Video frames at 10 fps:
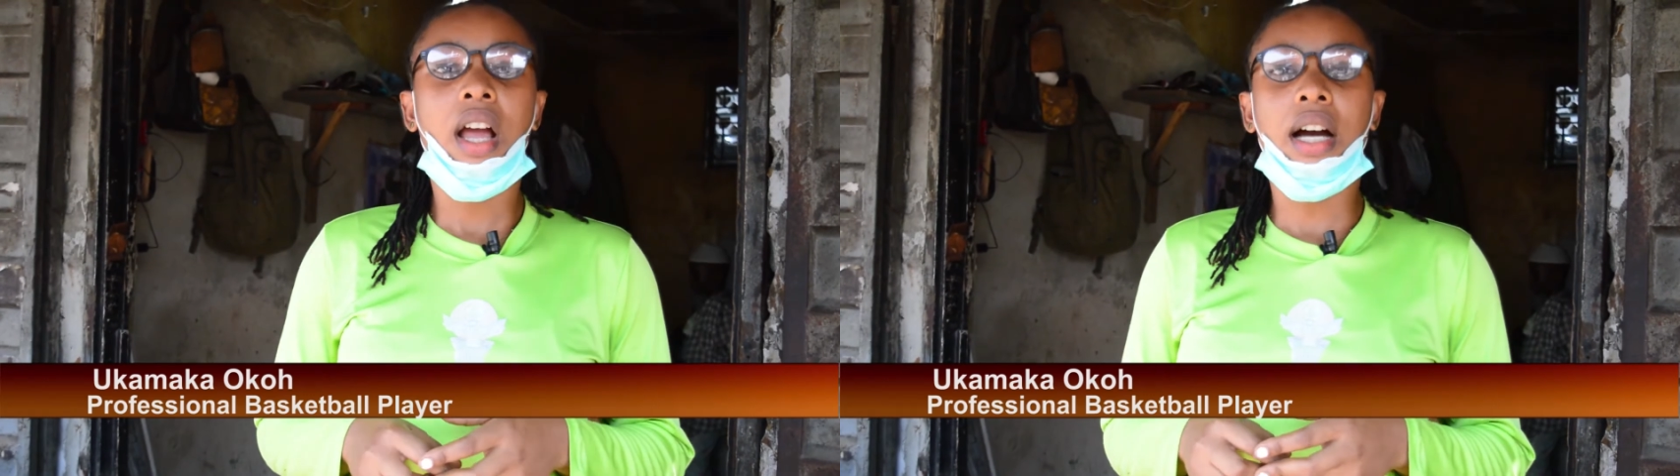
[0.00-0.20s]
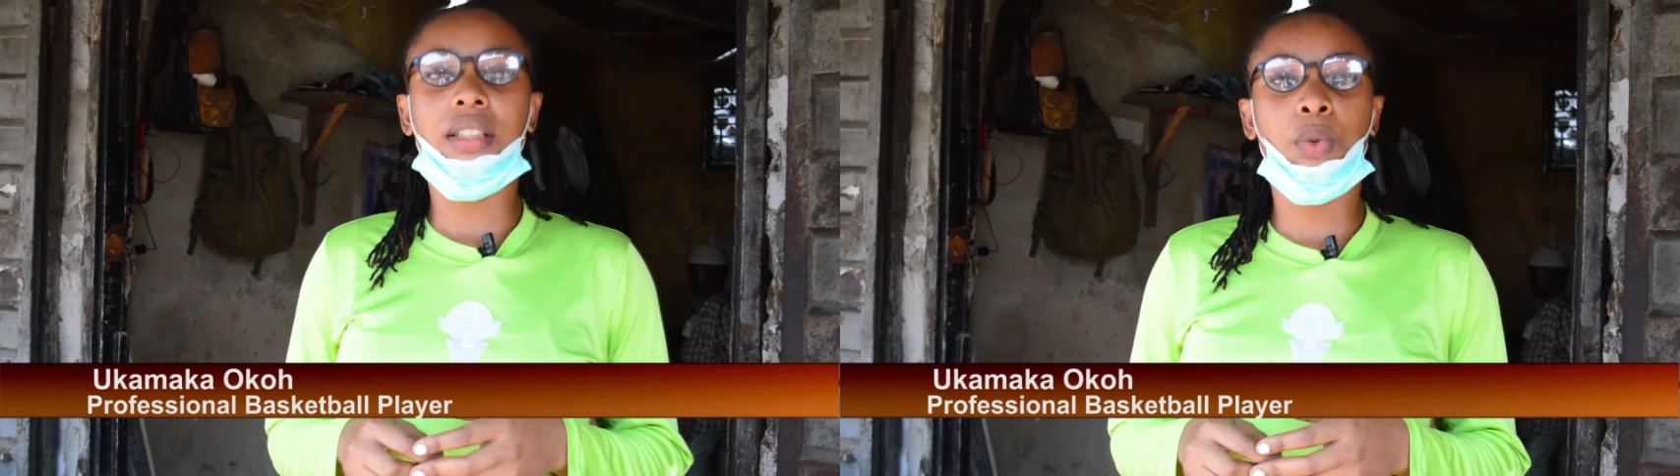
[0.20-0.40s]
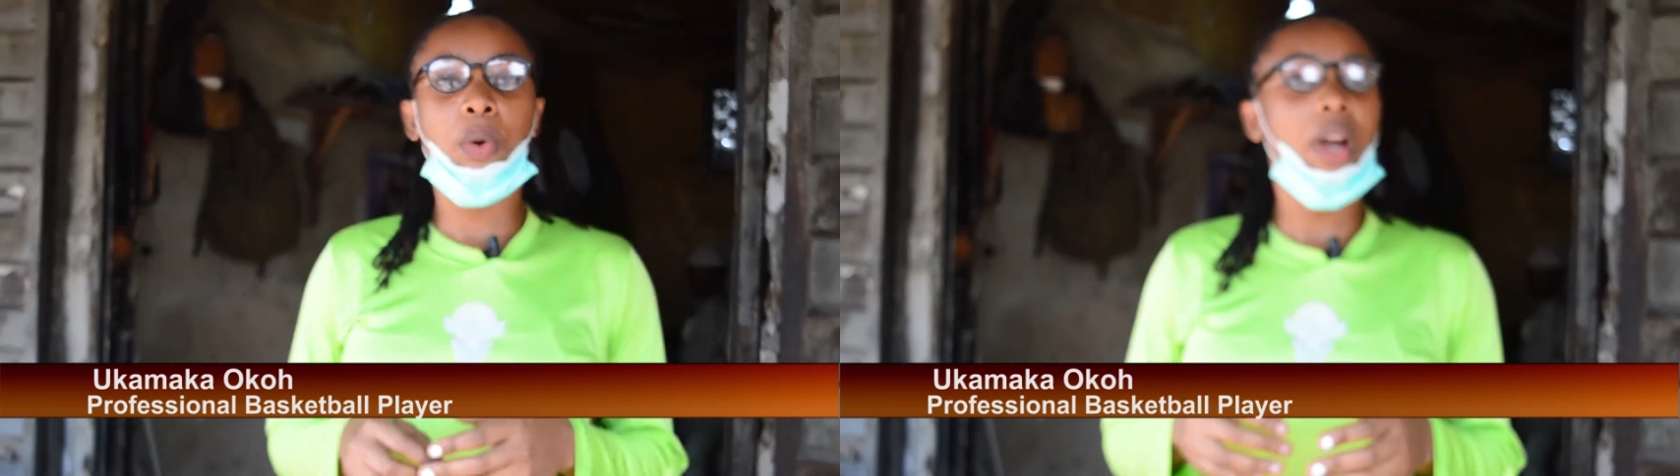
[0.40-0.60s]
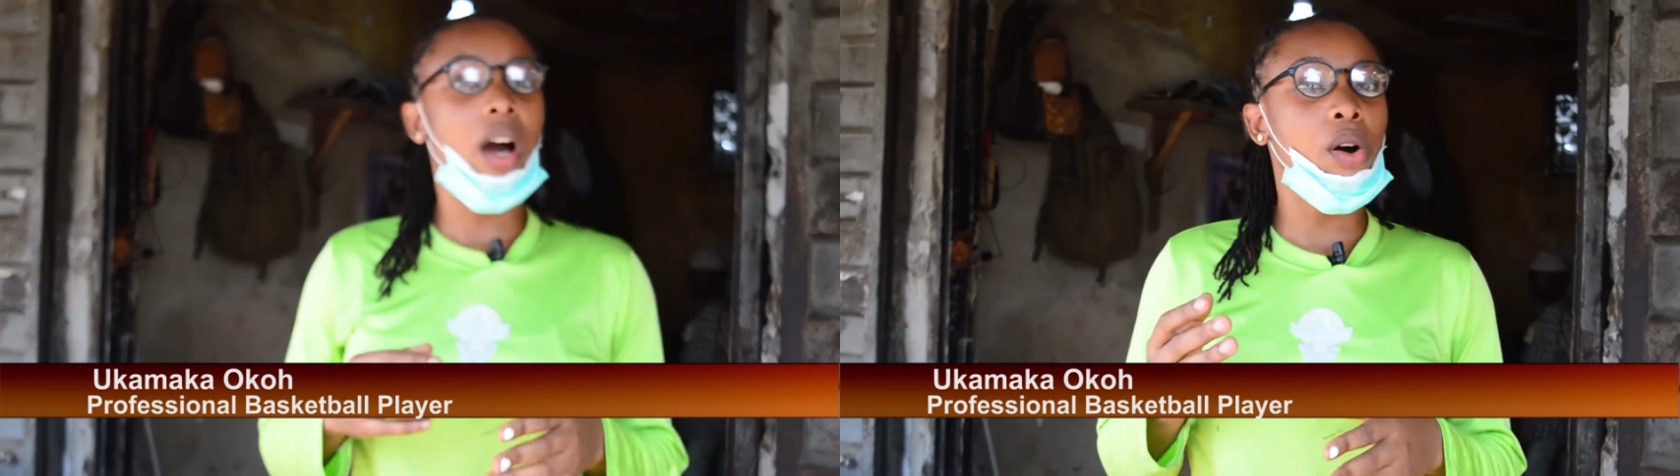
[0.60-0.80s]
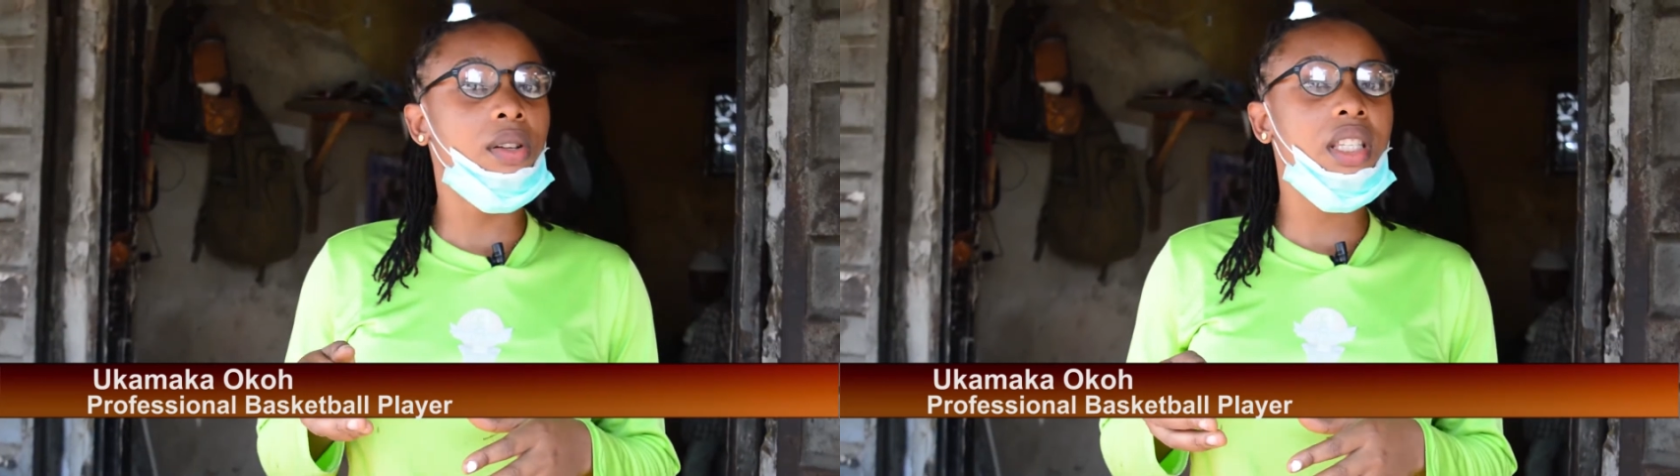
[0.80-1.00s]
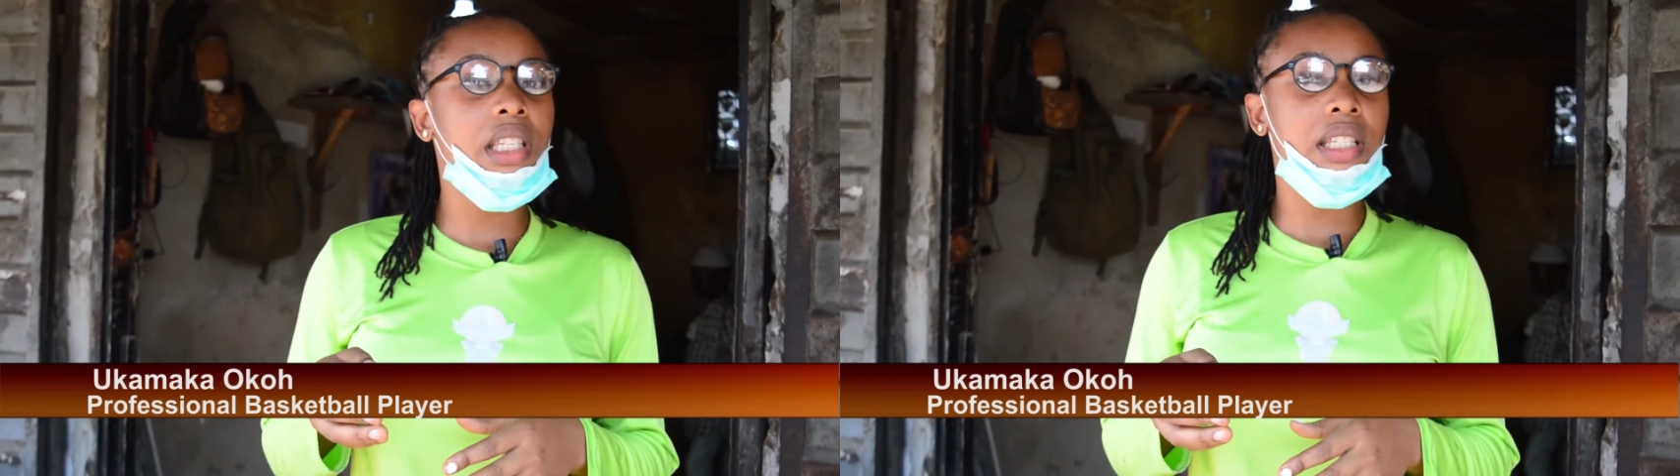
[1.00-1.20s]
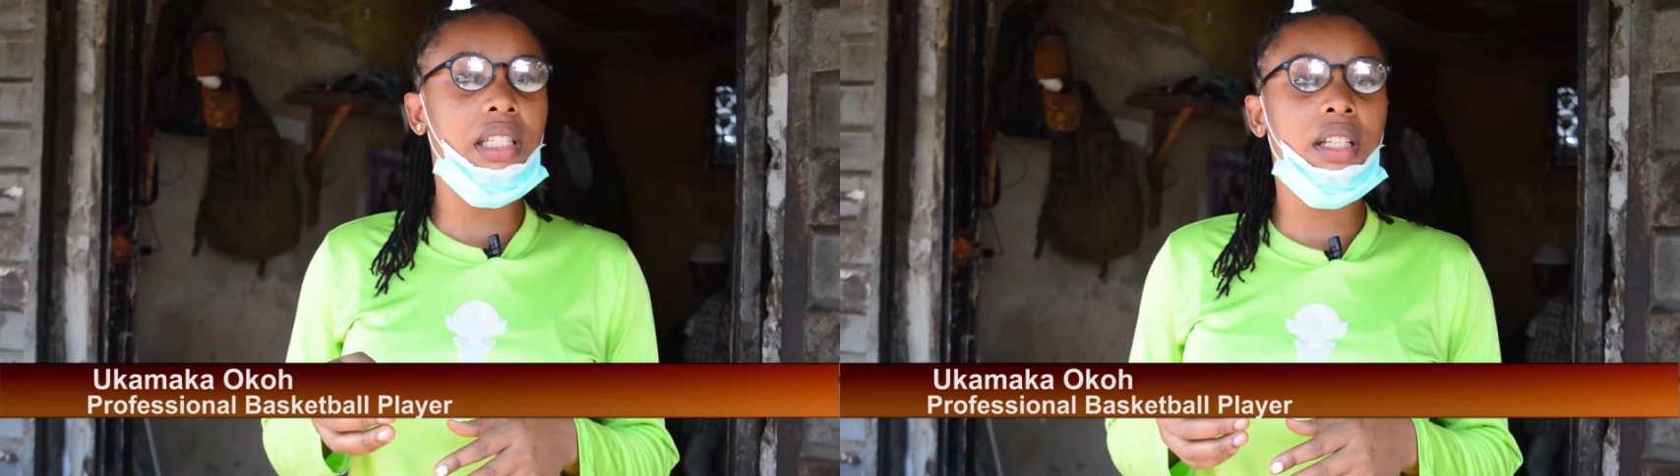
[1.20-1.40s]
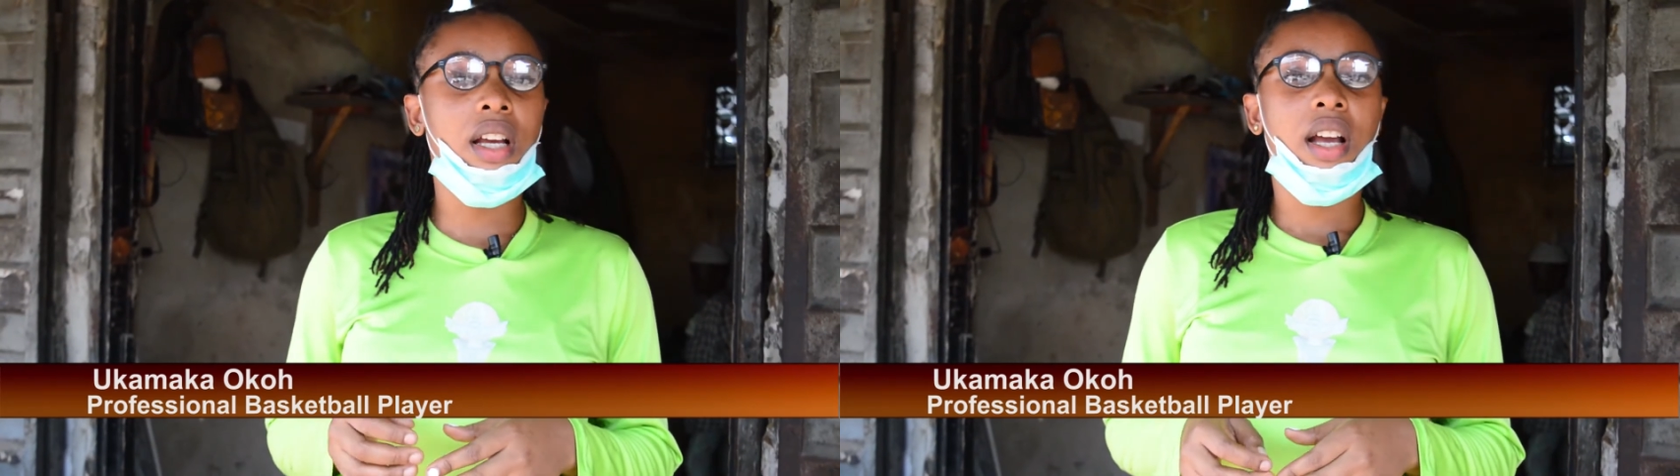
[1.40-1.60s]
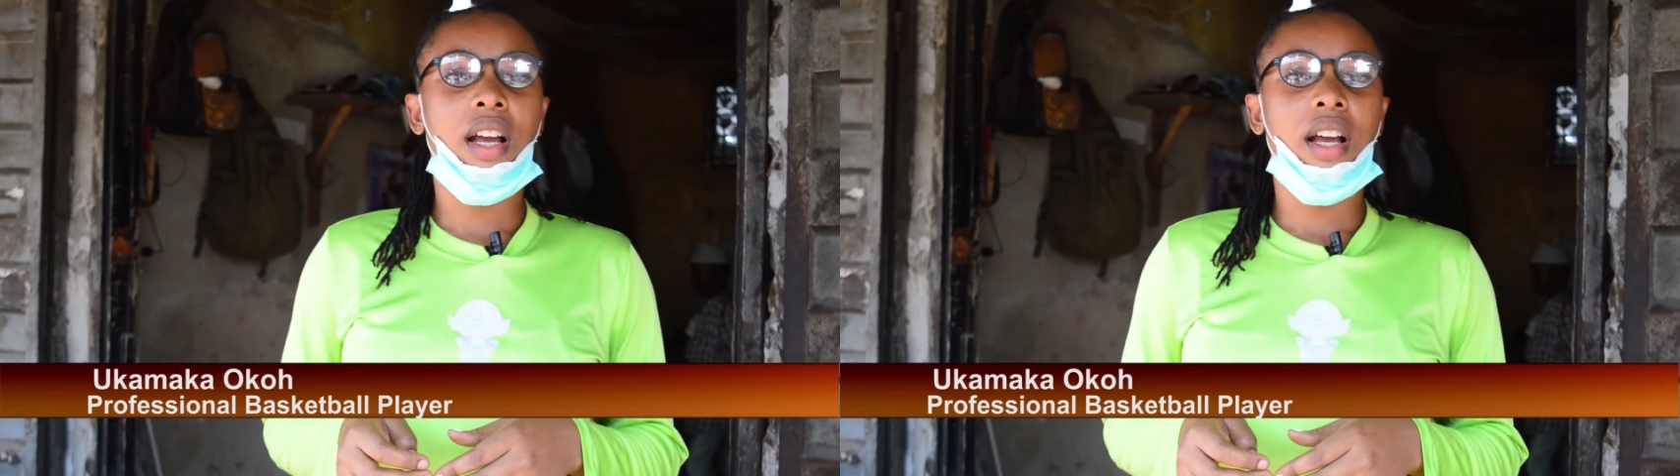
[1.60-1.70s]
And when we are on-season,